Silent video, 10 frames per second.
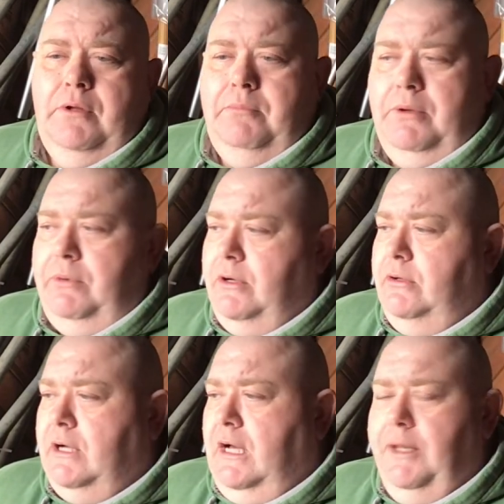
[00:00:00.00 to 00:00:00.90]
but we've got to
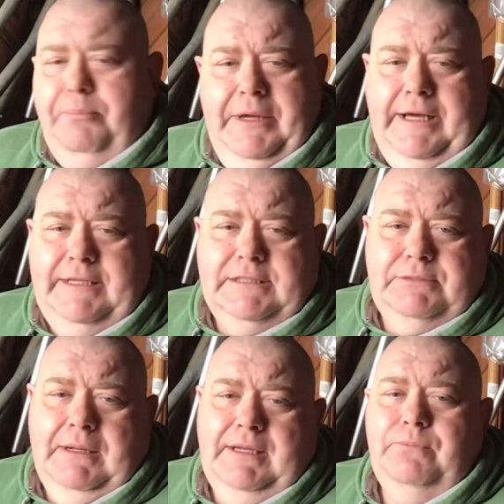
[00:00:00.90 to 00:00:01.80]
look out the bees as
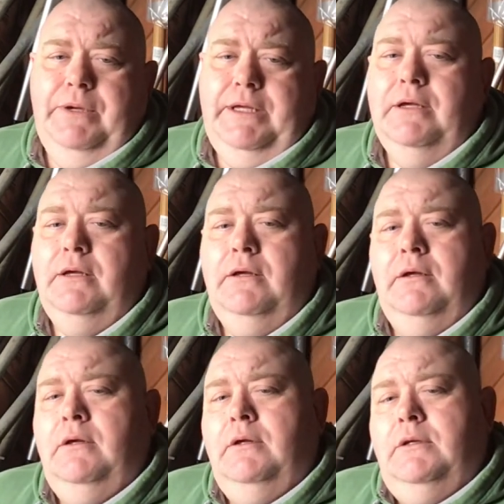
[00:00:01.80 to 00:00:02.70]
well, haven't we?
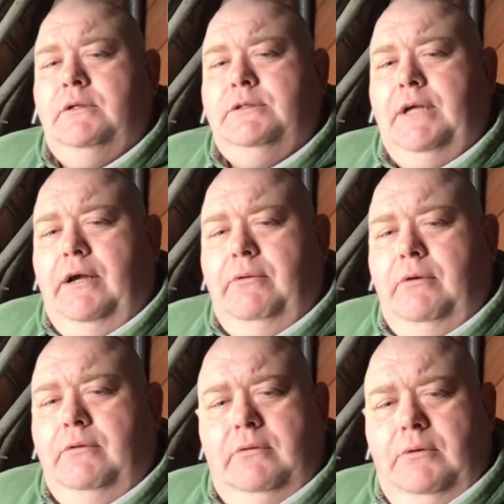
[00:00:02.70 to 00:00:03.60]
So
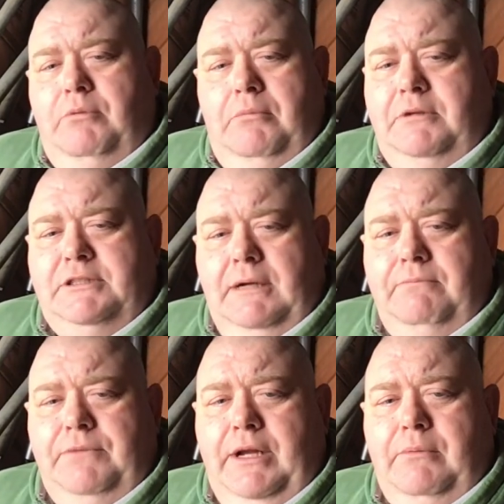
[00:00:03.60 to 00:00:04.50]
there'll probably
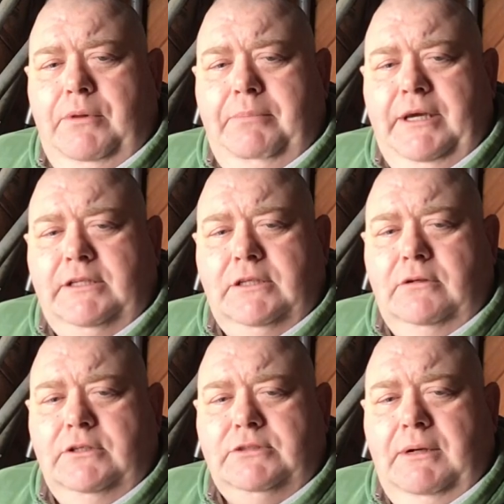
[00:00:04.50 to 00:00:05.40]
something to help the bees
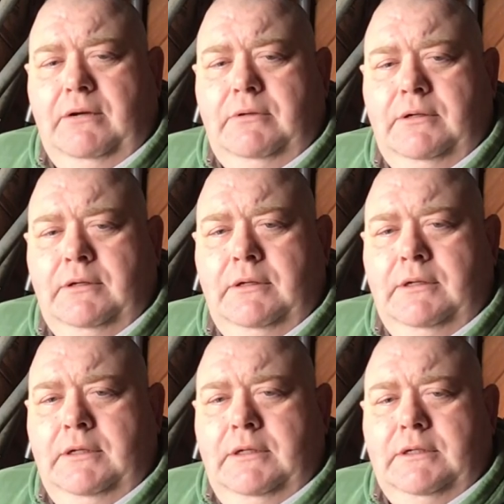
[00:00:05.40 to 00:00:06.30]
along as well,
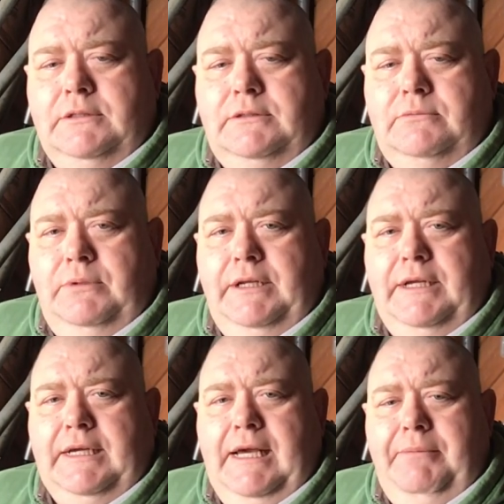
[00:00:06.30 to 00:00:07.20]
because we need
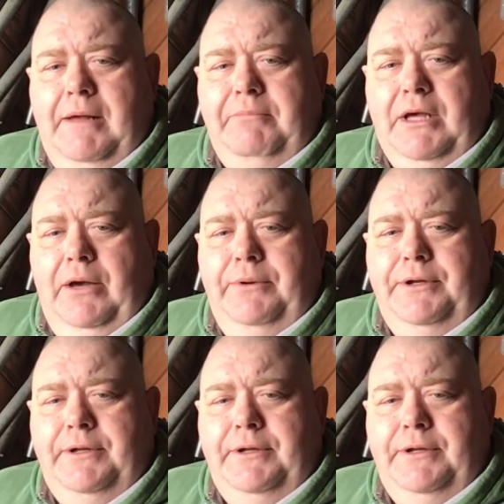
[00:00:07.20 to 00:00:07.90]
to keep them going.